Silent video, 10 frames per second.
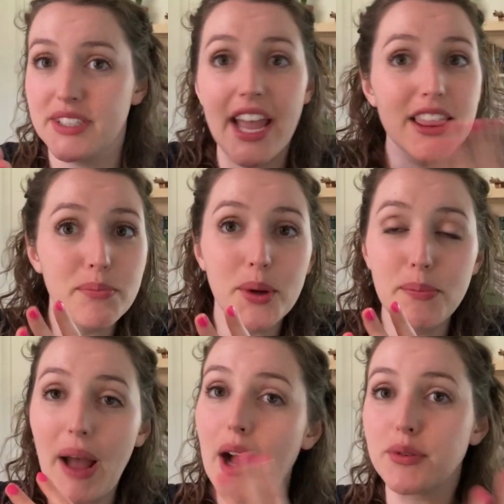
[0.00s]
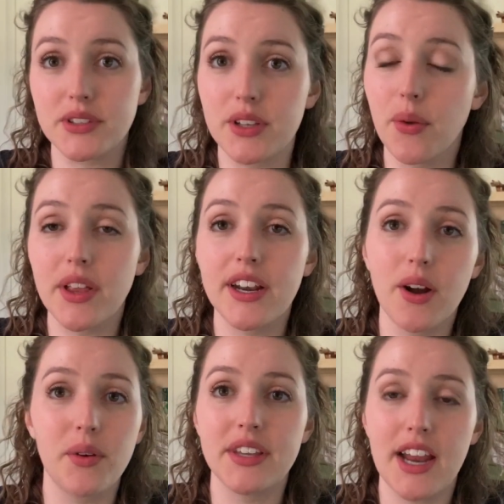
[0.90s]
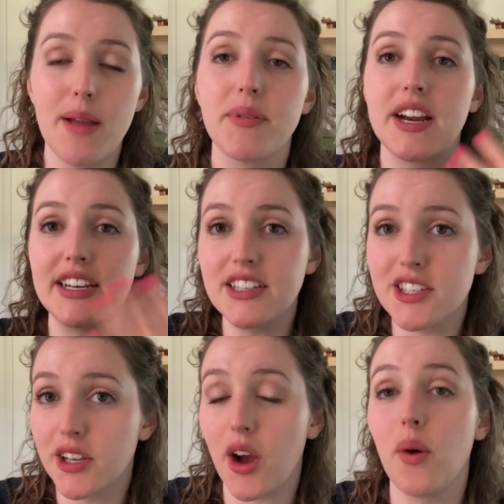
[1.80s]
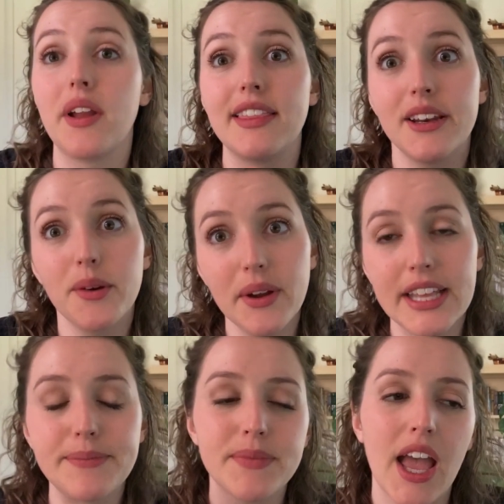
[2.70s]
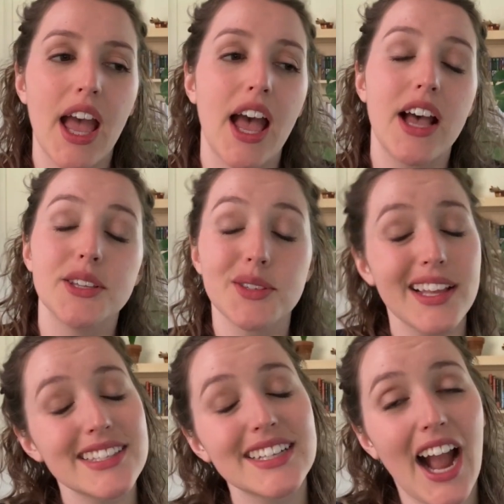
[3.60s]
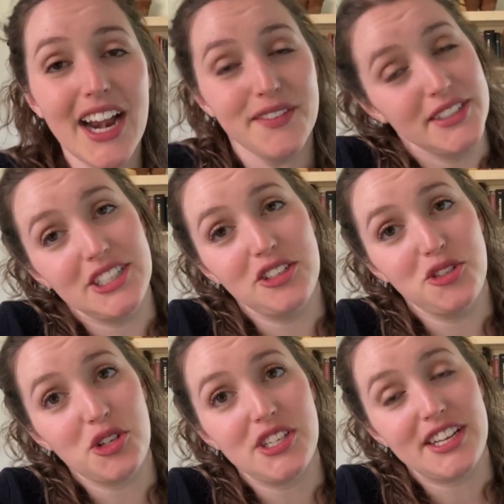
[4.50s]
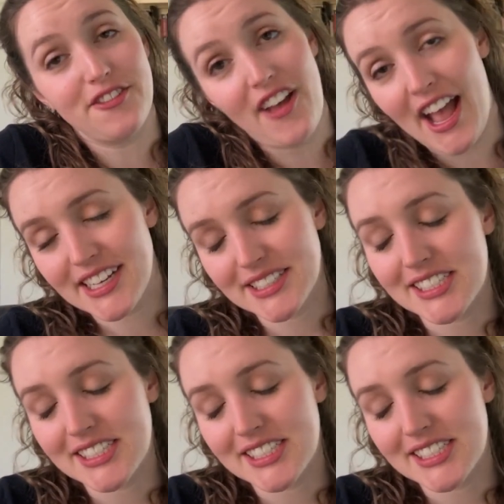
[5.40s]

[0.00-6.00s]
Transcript: Take the poop out, don't let it go in the diaper, it needs to go in the toilet. So that's kind of an interesting fact.